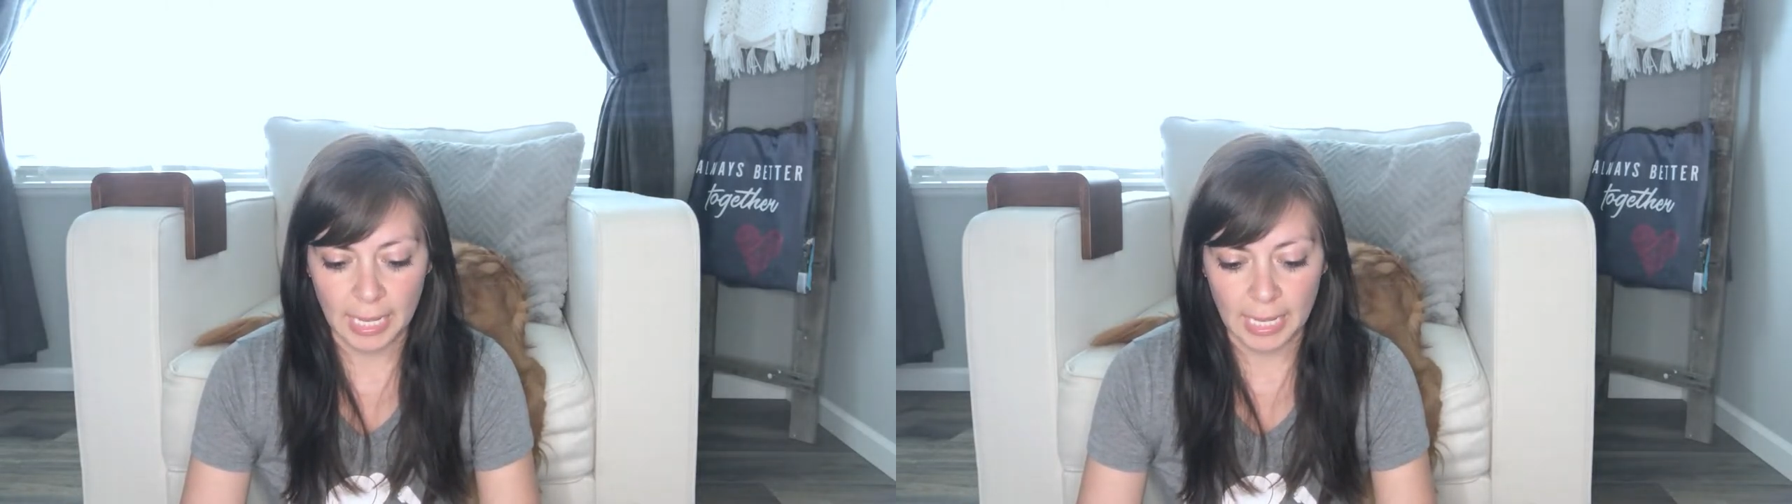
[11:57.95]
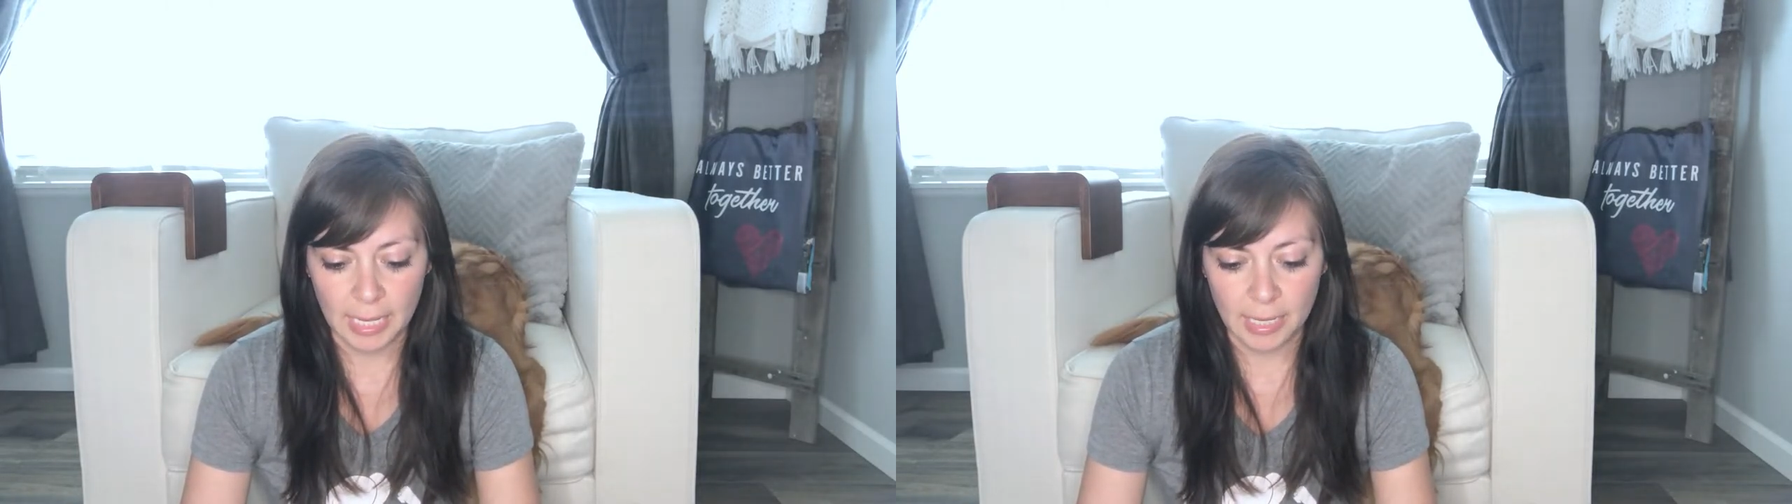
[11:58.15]

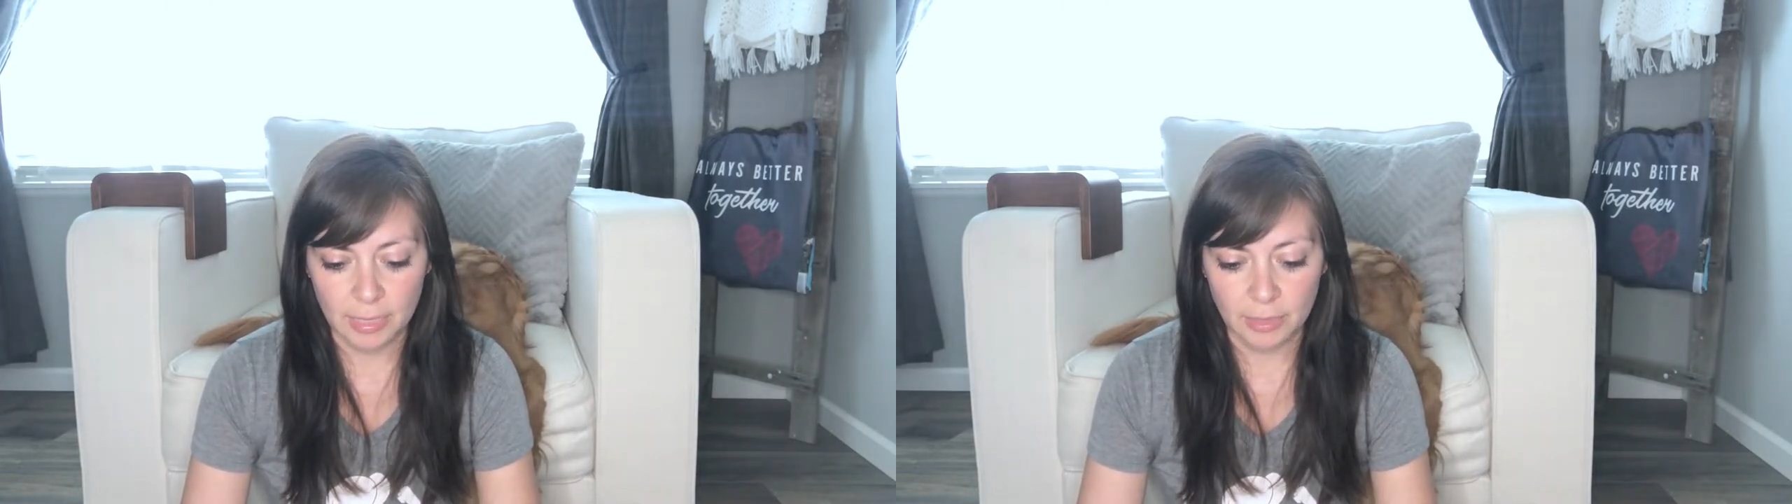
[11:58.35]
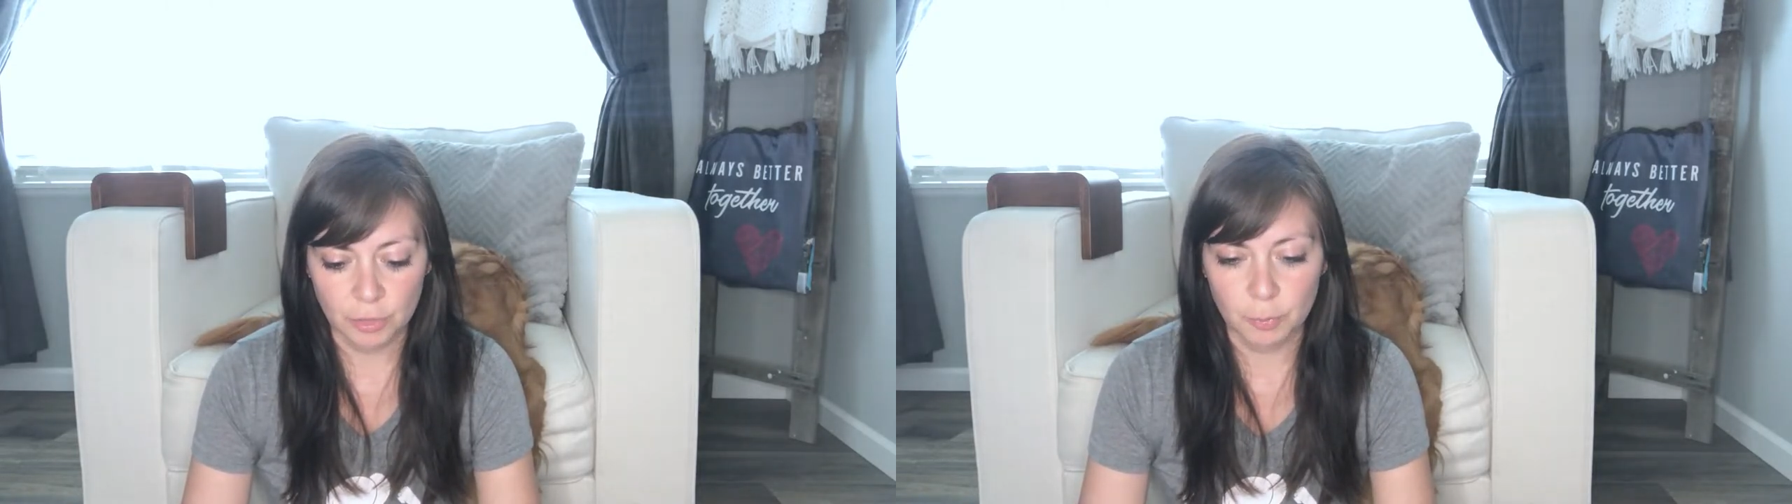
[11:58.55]

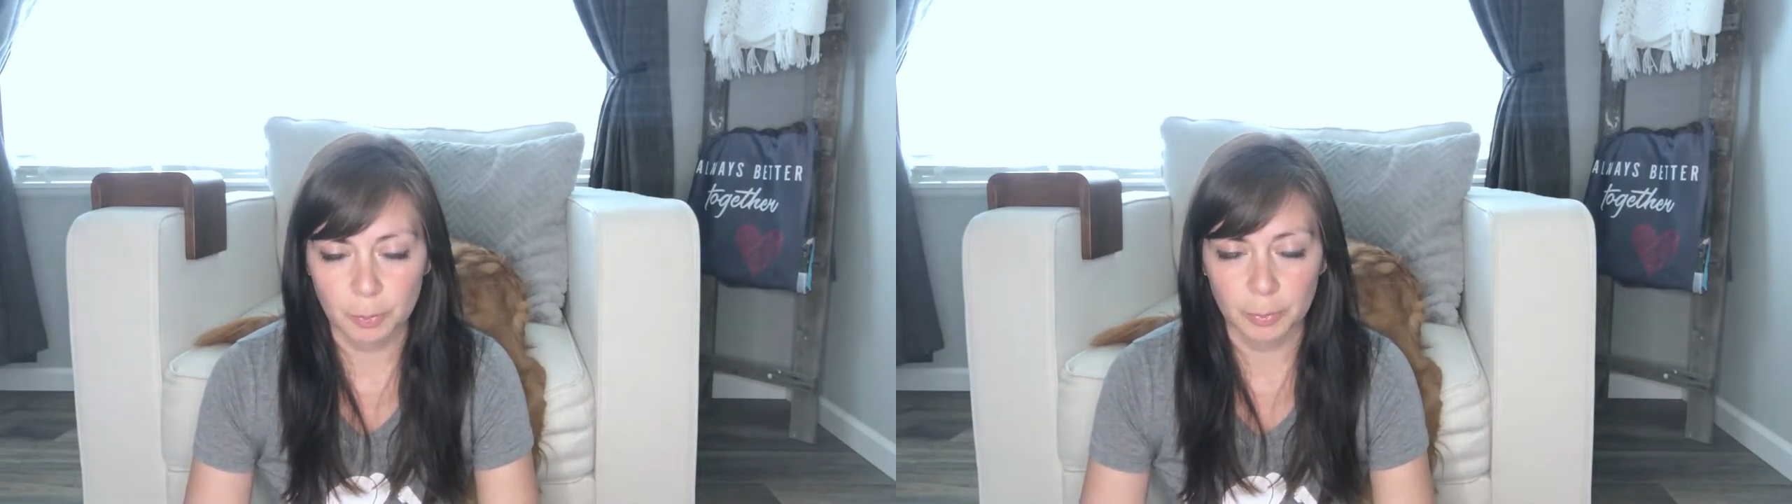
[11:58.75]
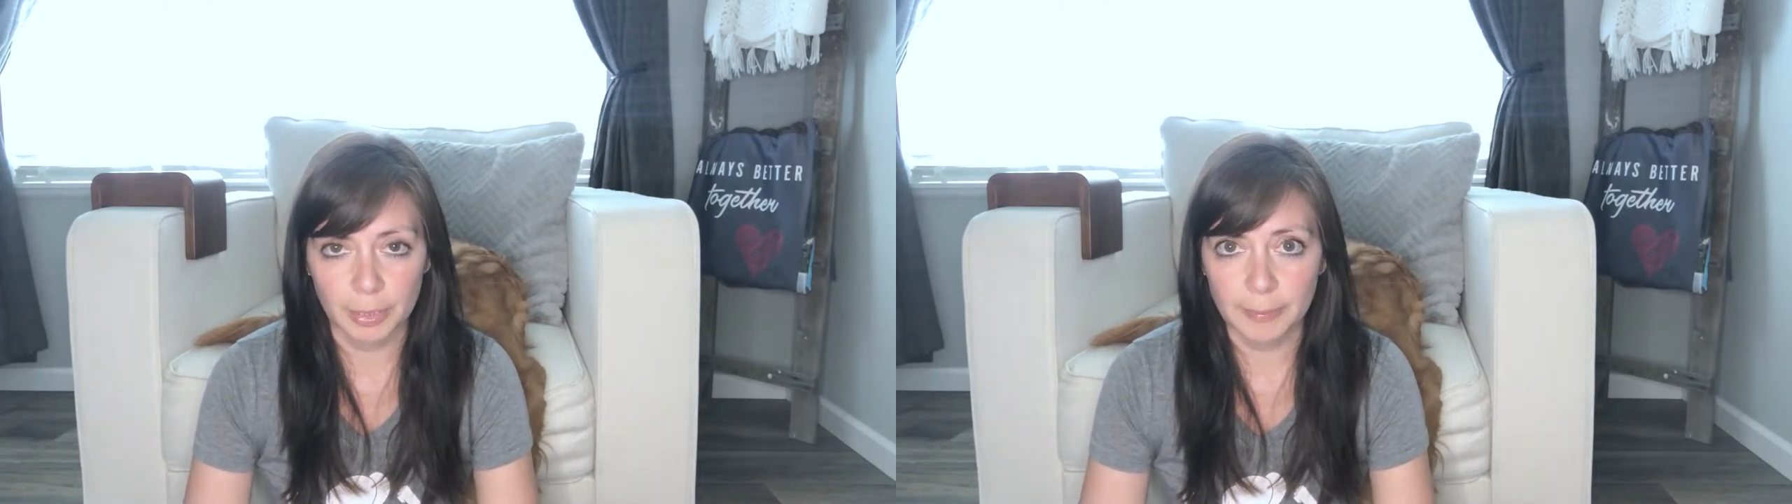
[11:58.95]
and you
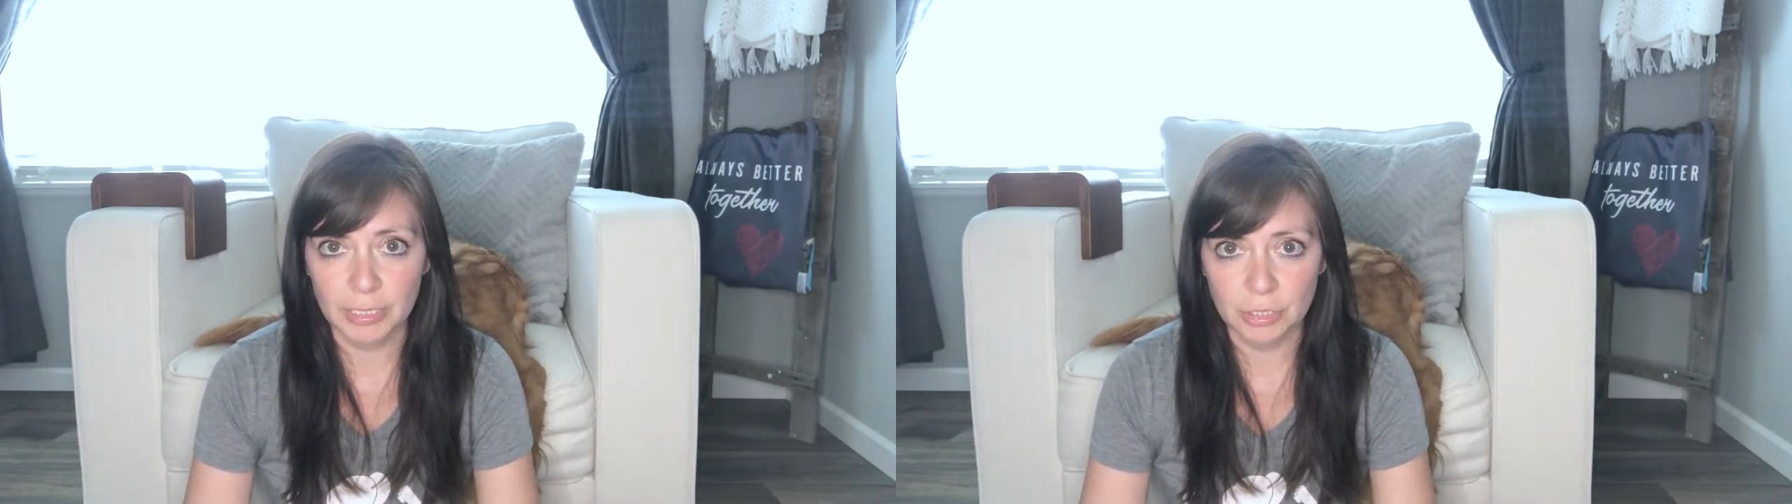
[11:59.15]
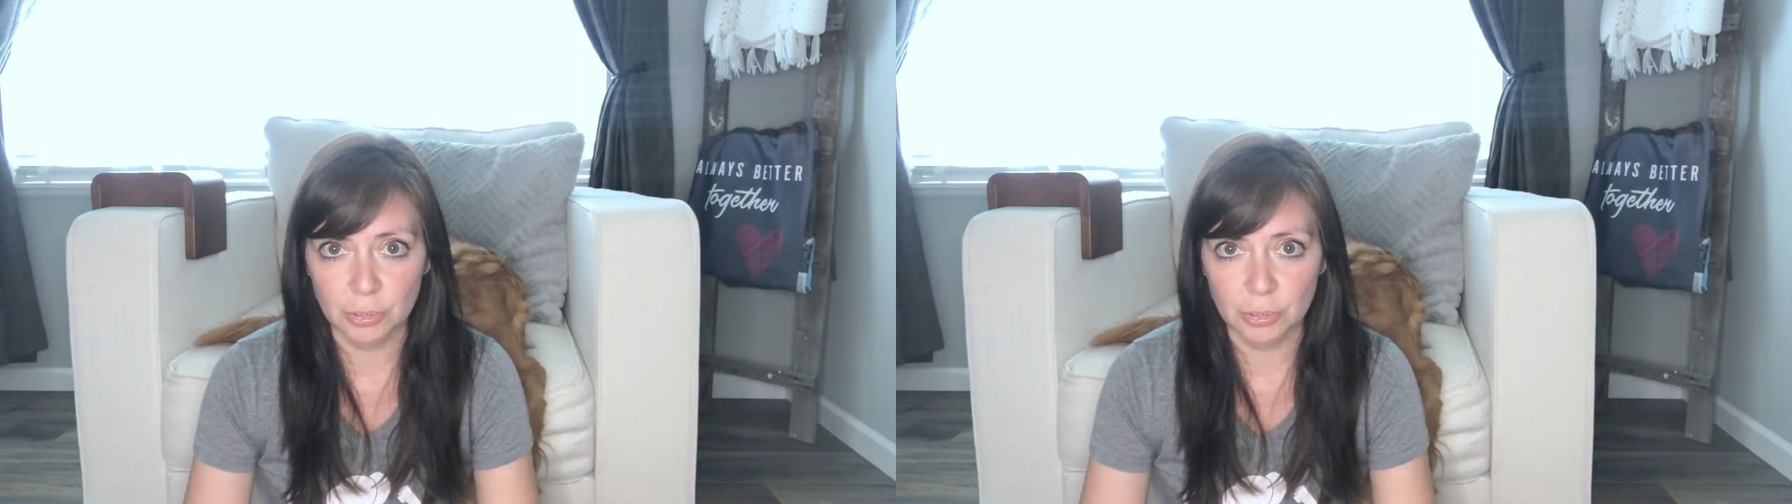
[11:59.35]
pretty much